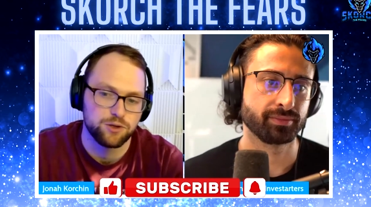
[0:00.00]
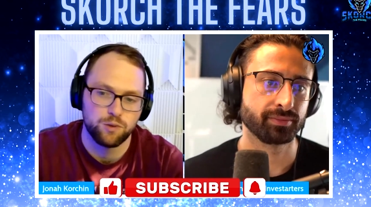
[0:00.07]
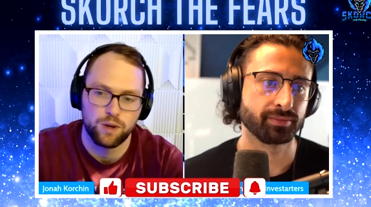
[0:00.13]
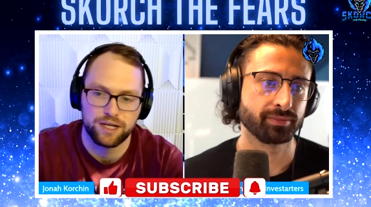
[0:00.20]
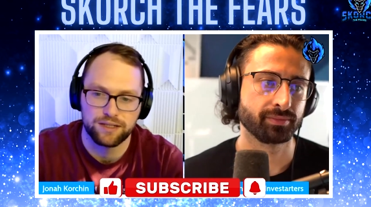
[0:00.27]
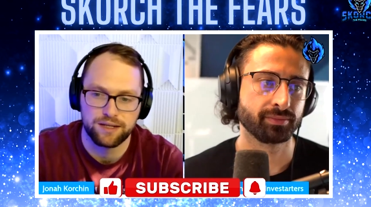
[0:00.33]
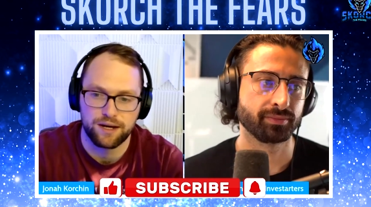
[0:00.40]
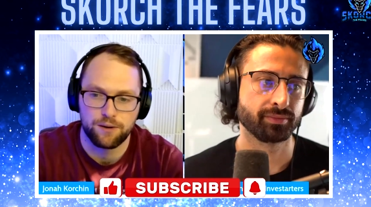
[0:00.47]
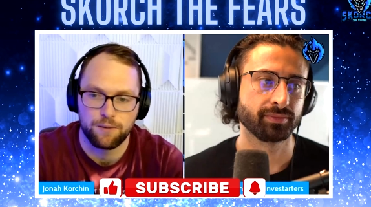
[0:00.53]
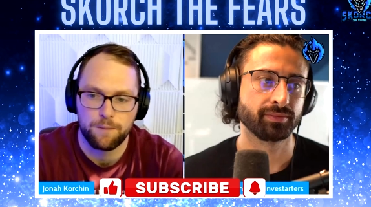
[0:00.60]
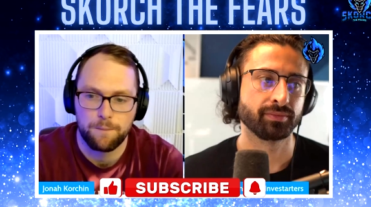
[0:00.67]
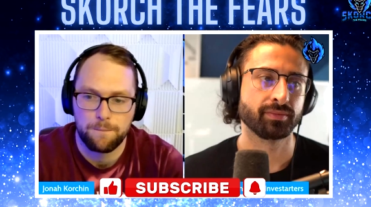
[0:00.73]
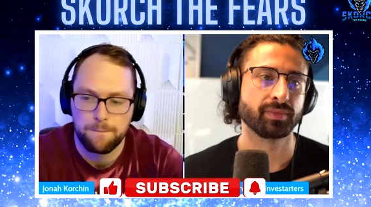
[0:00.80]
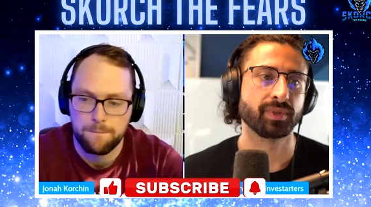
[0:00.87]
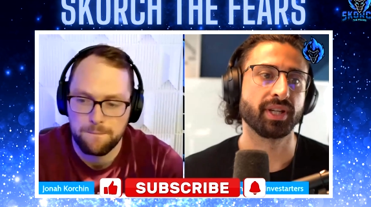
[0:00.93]
Speaker 1: you went down?
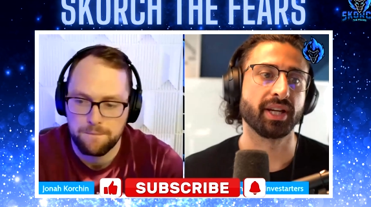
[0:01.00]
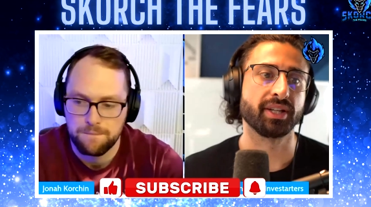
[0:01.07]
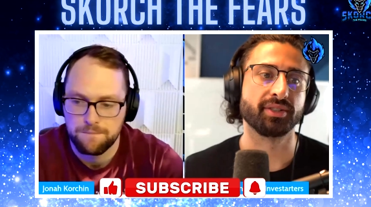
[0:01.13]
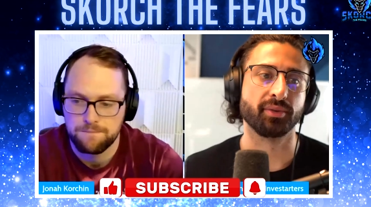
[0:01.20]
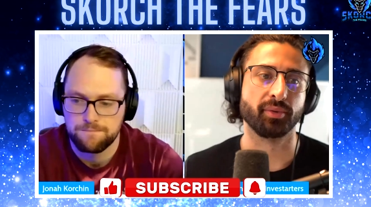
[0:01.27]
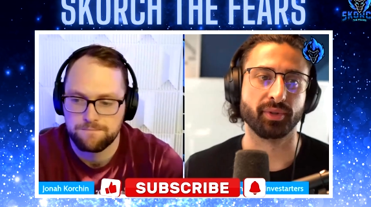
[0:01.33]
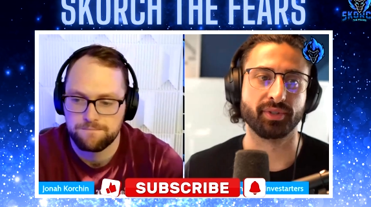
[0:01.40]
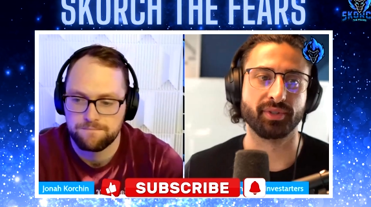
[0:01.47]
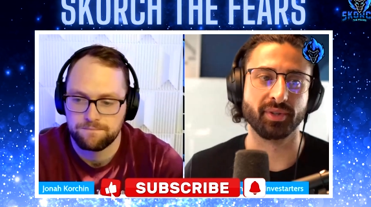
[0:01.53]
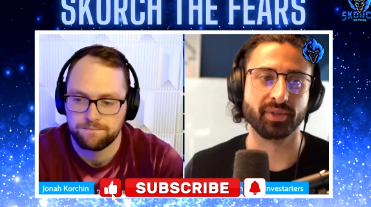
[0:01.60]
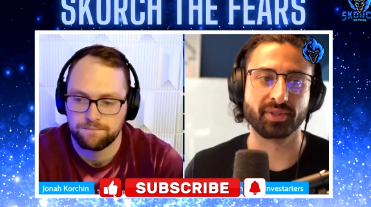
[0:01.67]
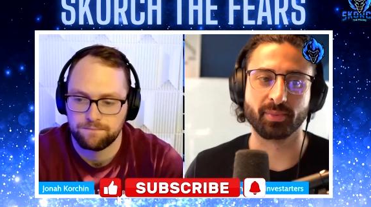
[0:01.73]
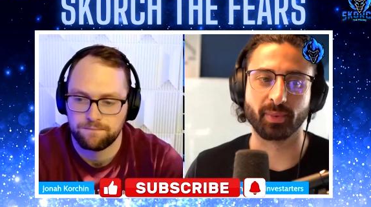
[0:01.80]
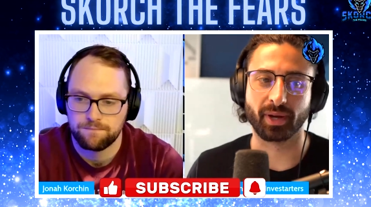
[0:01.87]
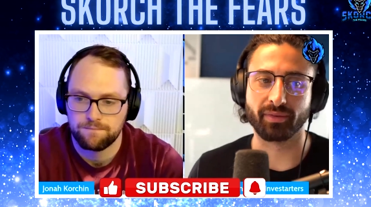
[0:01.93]
Speaker 2: Yeah. To reduce
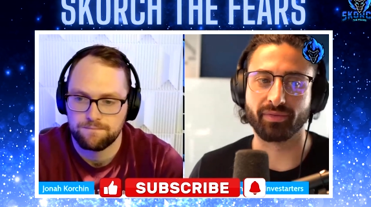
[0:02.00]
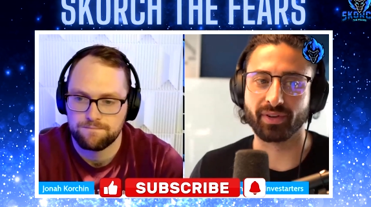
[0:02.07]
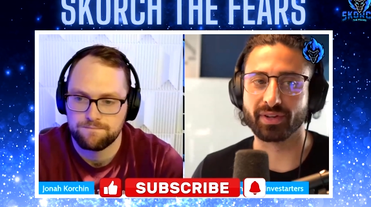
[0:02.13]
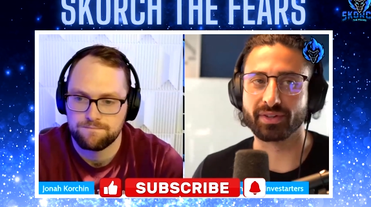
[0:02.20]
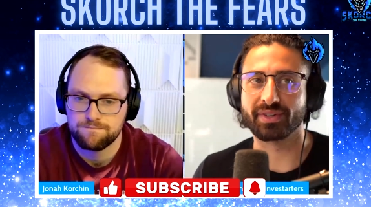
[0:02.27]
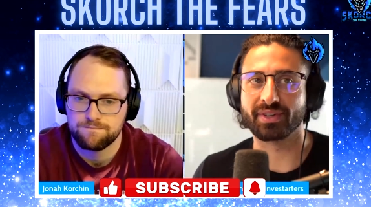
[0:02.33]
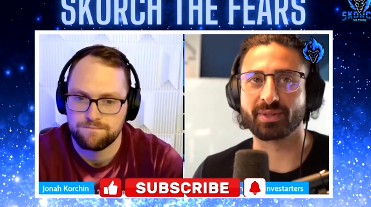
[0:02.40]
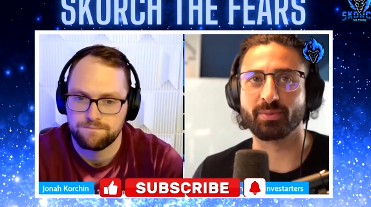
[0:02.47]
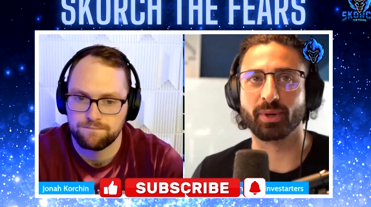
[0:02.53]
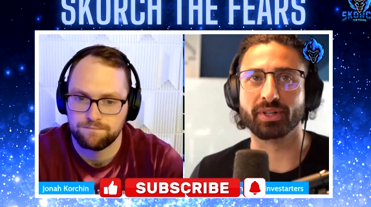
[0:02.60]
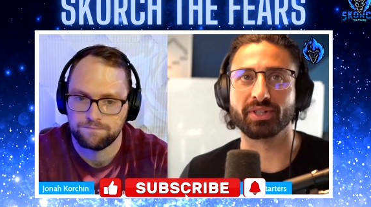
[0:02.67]
my fears as much